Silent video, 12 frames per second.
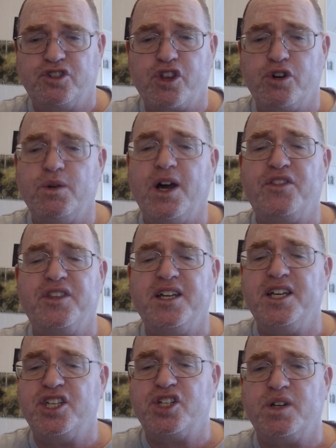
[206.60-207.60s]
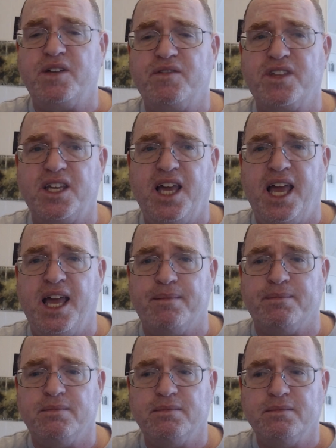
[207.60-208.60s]
Throughout the history of the
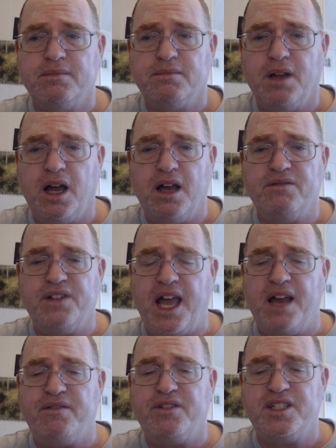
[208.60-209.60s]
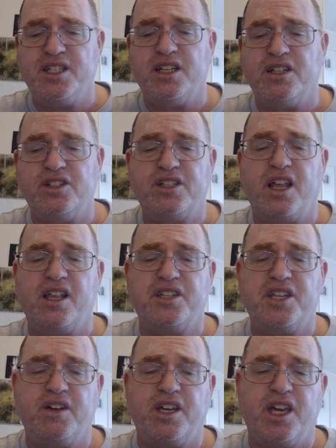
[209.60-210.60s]
game, of every single
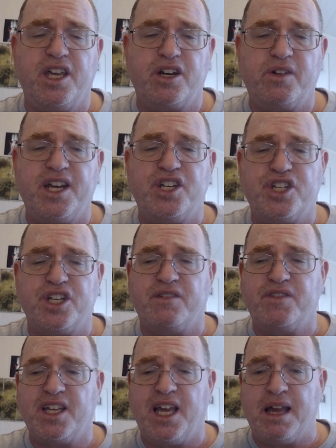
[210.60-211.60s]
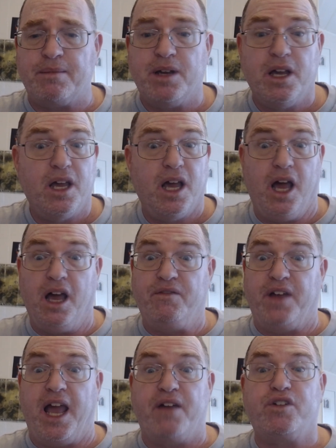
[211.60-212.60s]
solitary iteration of the game,
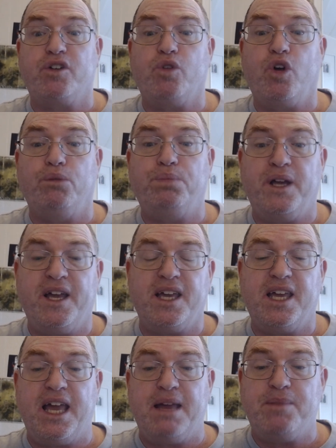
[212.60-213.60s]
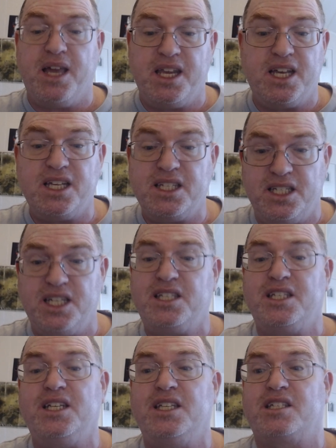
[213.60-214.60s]
of every role playing game in
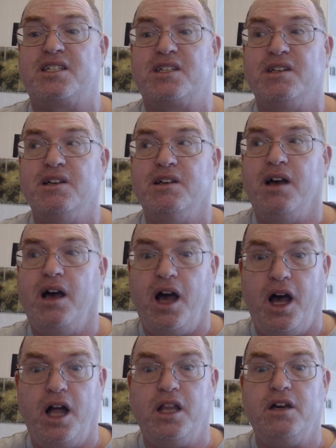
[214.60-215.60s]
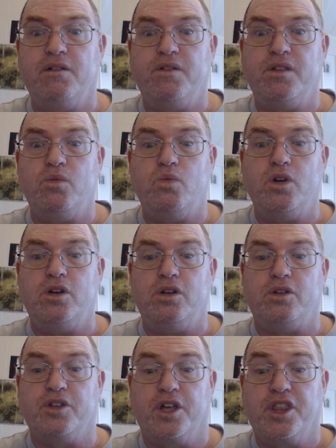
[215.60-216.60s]
existence all over the
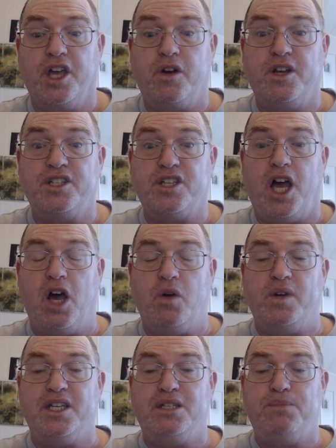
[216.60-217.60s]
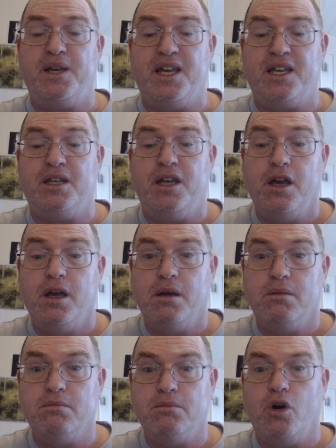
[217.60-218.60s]
world, there has always been
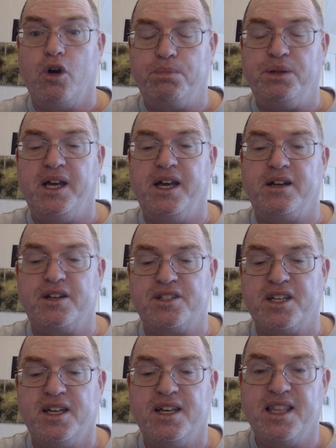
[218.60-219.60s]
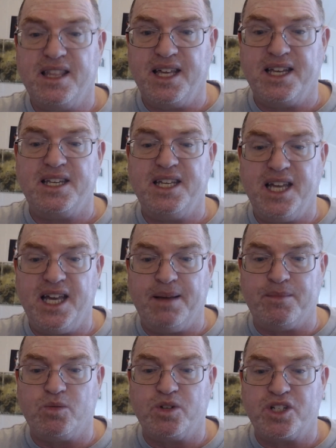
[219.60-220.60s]
more players than
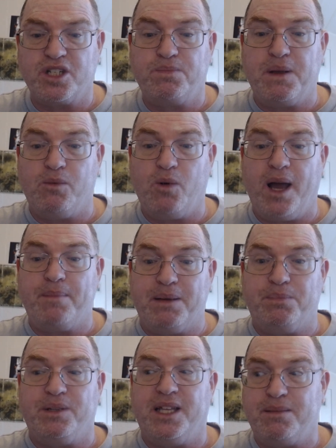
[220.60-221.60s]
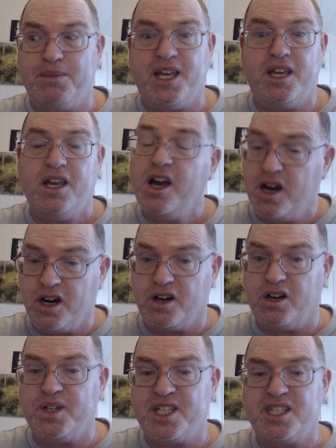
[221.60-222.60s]
DMs, which is pe- why people like me are
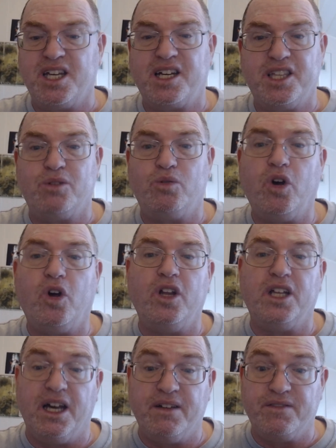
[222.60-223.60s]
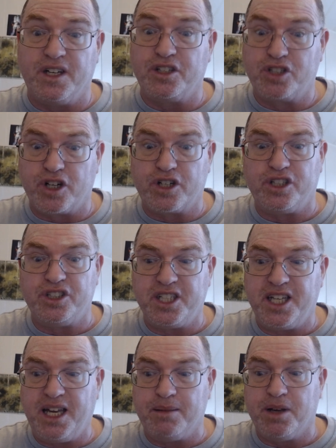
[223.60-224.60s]
always stuck in the role of eternal
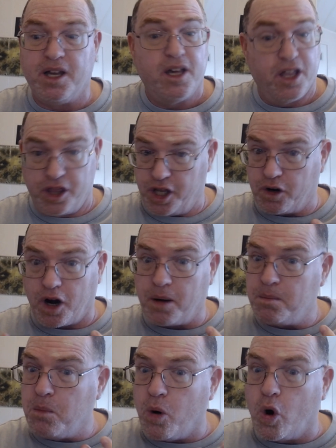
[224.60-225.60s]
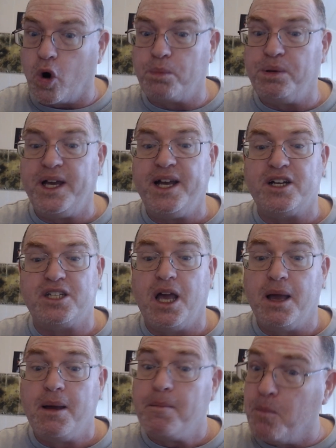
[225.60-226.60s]
DM. There are more players.
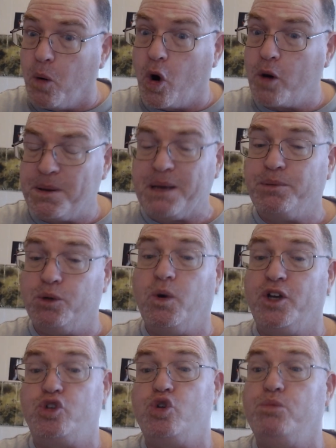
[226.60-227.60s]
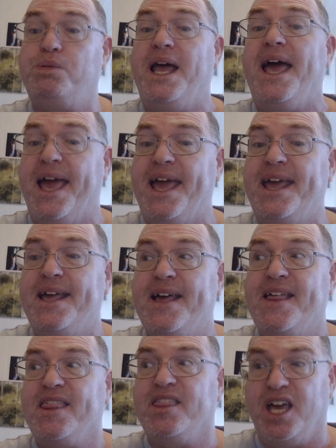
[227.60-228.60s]
More people want to play
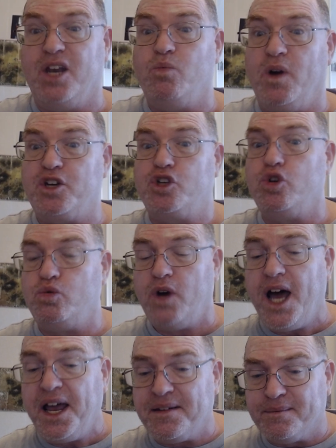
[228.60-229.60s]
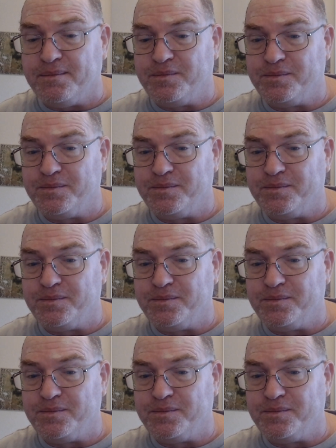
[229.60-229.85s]
than want to run.